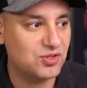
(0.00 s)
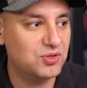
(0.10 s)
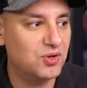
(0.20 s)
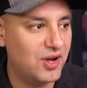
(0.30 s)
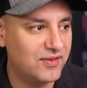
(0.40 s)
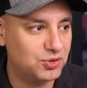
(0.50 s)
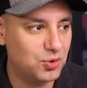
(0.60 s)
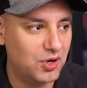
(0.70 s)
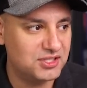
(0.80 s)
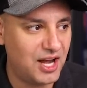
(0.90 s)
So you don't have to
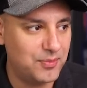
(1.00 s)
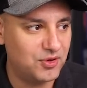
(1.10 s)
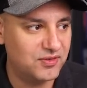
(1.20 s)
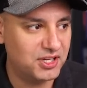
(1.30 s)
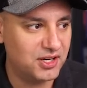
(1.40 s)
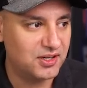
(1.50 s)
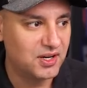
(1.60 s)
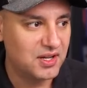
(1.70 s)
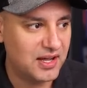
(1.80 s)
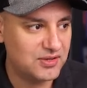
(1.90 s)
go on top over here
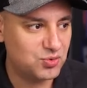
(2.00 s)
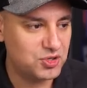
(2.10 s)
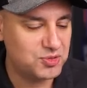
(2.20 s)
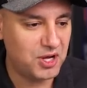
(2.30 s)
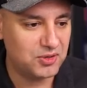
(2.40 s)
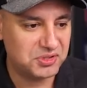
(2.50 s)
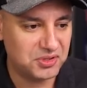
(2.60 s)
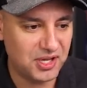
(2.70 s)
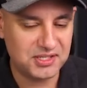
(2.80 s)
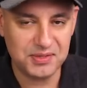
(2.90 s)
and switch models. So
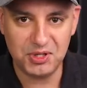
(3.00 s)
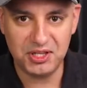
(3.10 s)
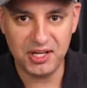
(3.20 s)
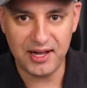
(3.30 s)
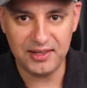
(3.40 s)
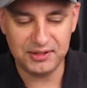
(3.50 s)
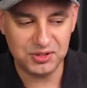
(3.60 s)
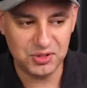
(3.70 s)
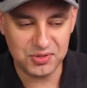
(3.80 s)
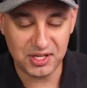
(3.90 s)
that's typically how I like
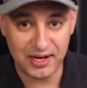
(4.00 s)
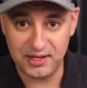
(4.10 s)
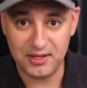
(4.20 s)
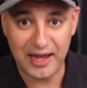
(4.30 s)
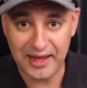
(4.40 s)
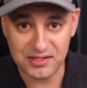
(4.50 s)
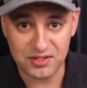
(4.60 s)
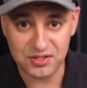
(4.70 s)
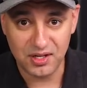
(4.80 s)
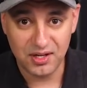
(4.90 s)
to use it and get
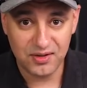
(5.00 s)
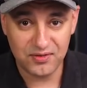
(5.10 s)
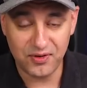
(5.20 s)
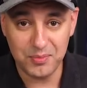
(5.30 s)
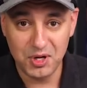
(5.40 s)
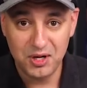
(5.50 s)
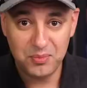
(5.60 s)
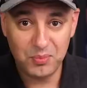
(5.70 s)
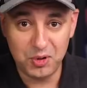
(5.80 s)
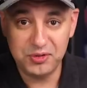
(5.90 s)
answers from
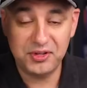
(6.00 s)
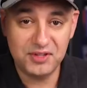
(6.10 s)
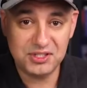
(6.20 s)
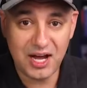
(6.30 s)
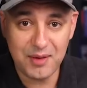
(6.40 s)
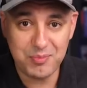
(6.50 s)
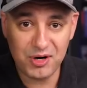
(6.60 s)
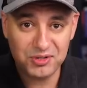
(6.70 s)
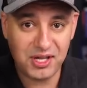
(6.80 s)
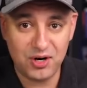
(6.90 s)
both of the top
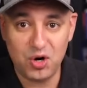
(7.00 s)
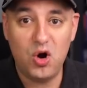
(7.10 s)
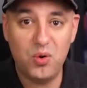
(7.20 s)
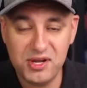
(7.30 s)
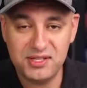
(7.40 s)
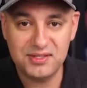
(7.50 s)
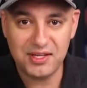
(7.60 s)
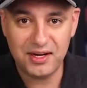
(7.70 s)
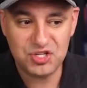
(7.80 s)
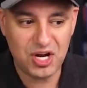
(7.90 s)
models that are always
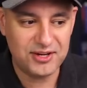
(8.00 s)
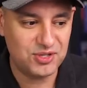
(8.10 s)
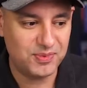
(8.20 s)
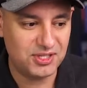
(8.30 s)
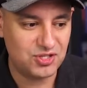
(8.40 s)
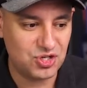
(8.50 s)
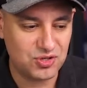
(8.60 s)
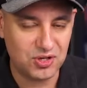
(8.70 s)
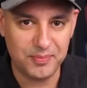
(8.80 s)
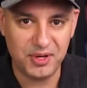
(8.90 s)
inside of ChatGPT just
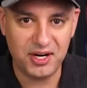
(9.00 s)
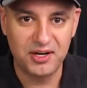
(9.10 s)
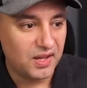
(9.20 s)
to compare.